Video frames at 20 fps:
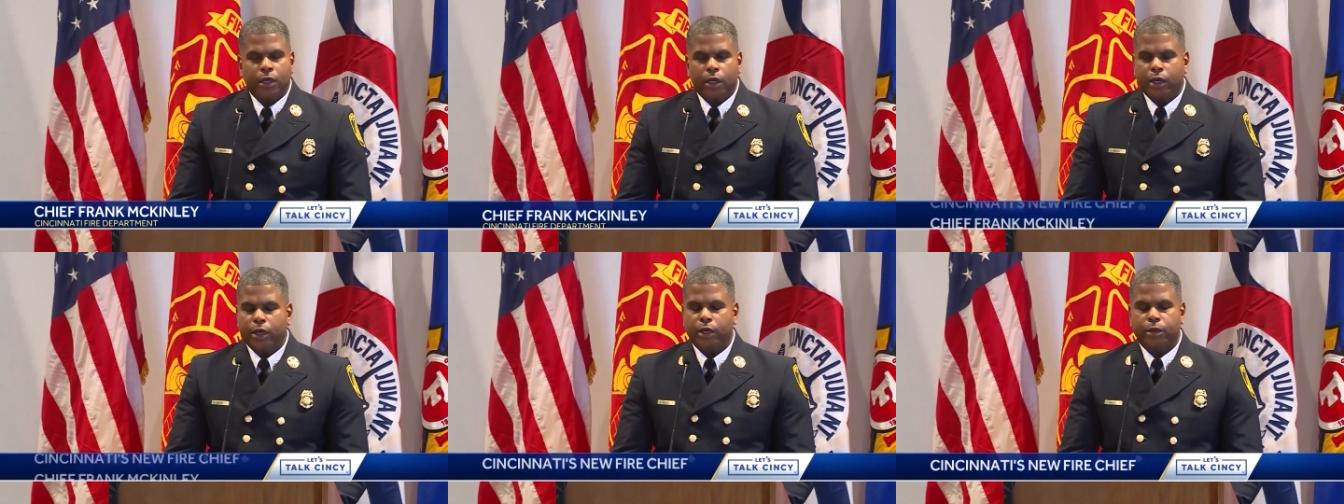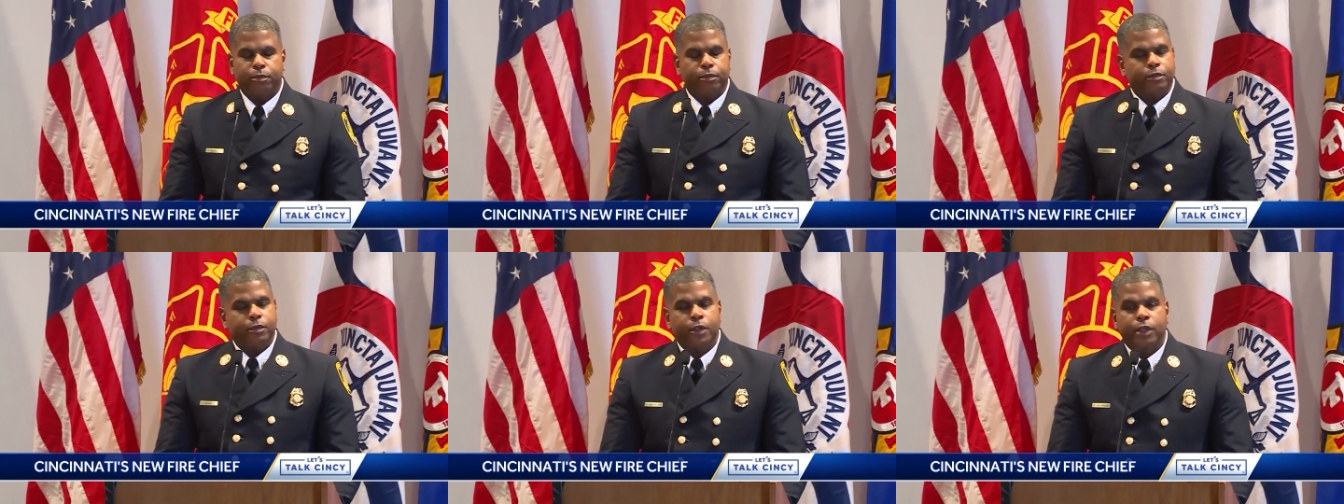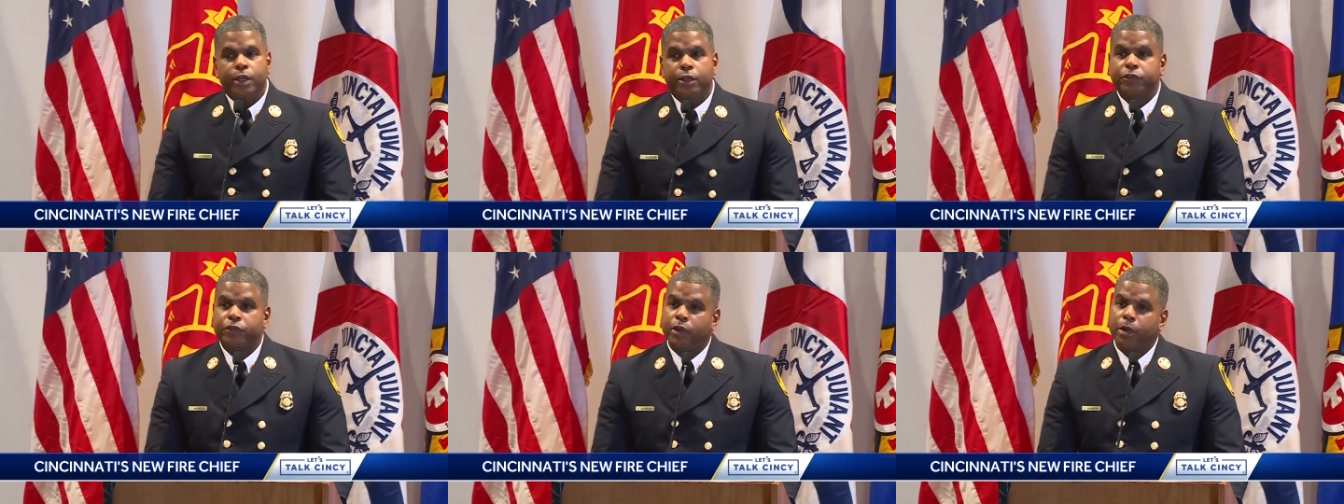Um,
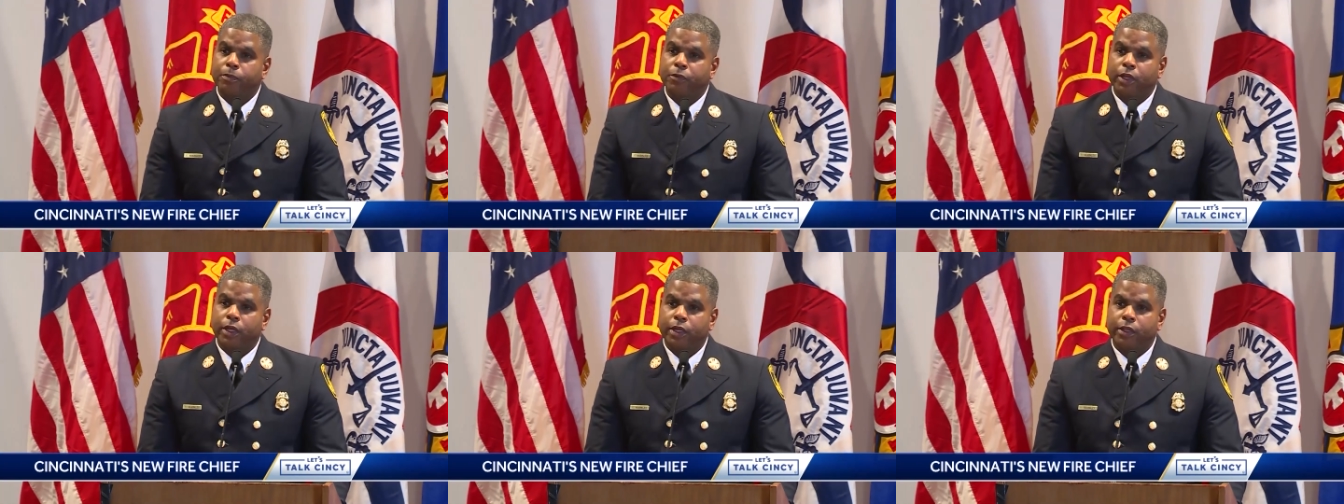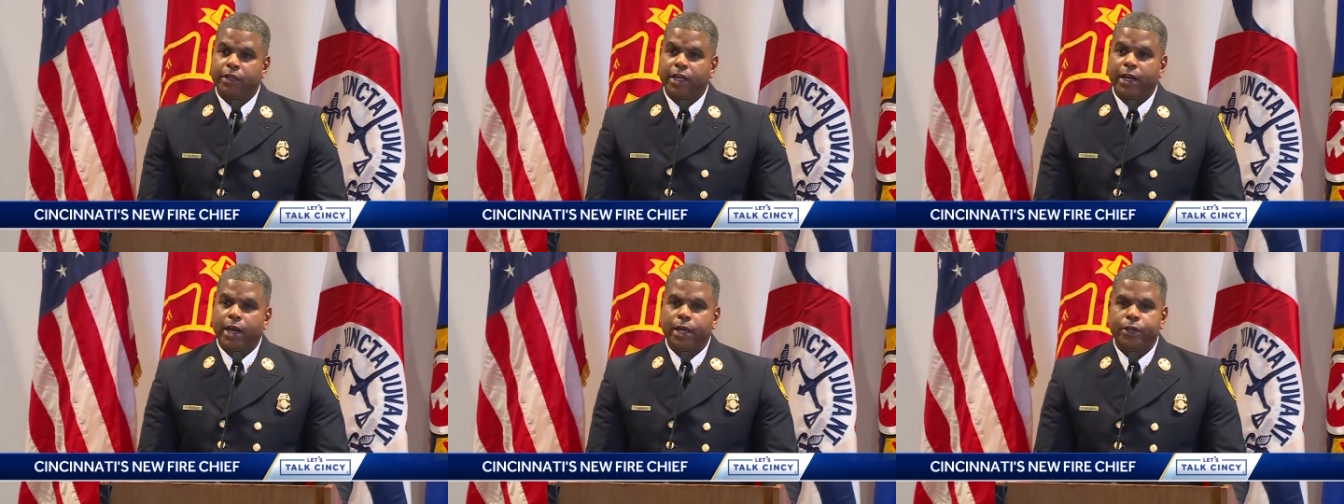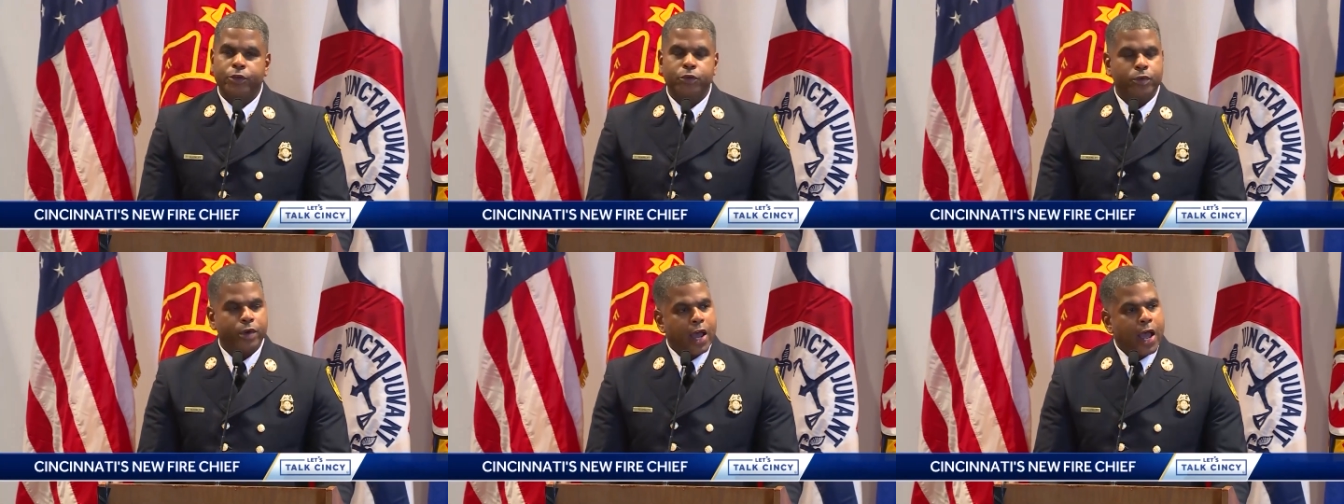it's something that
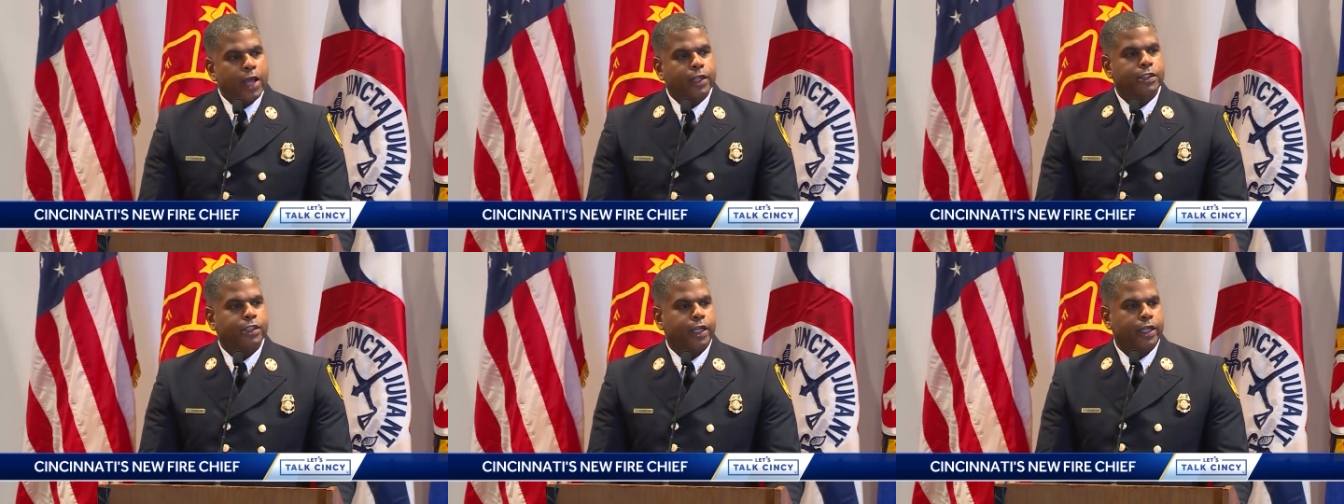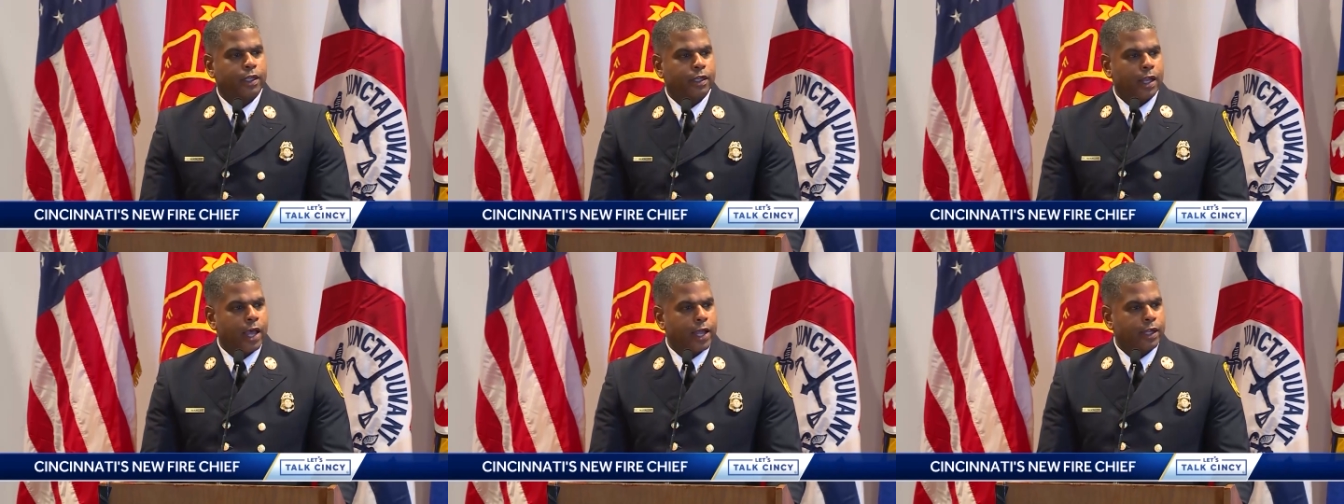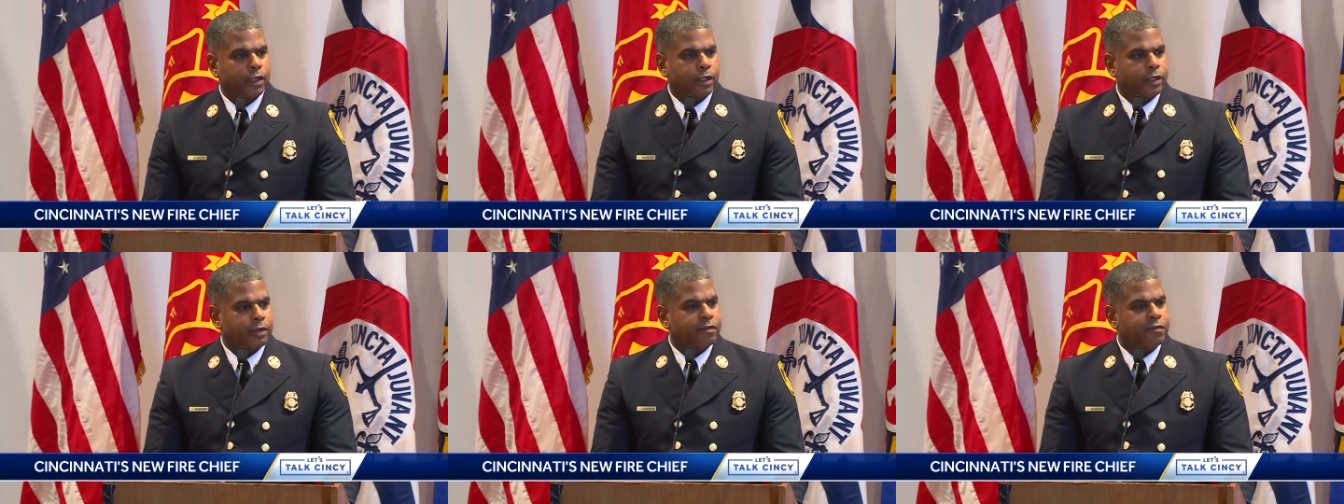I do not take
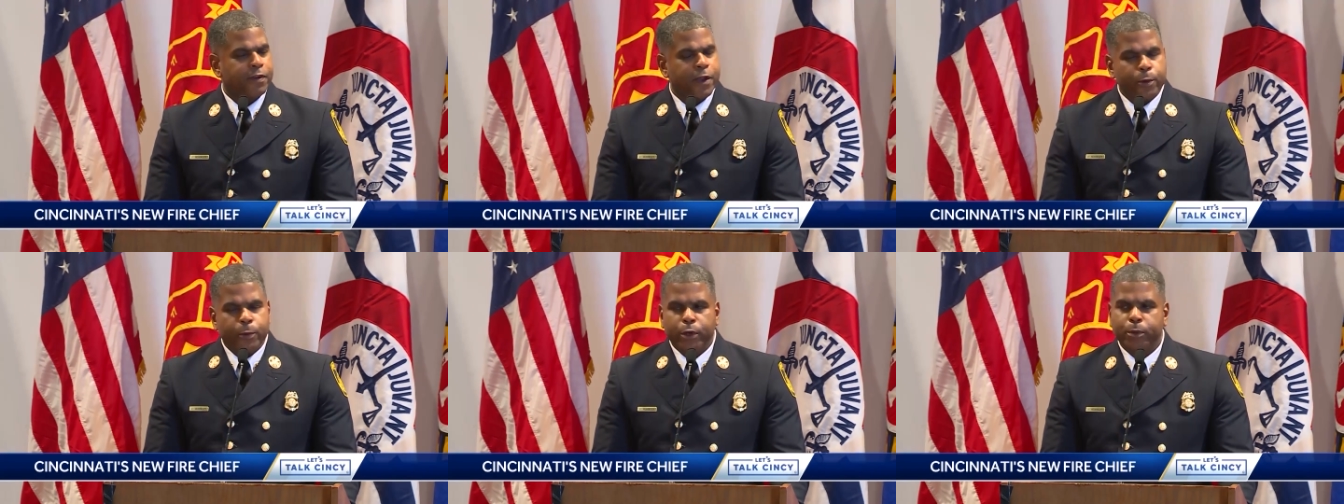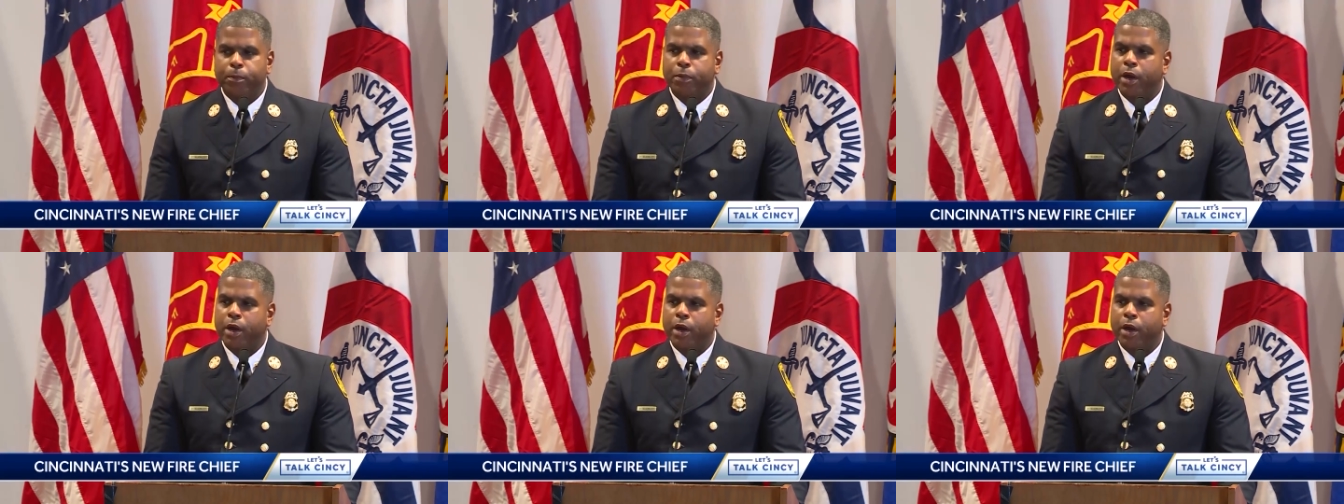lightly, very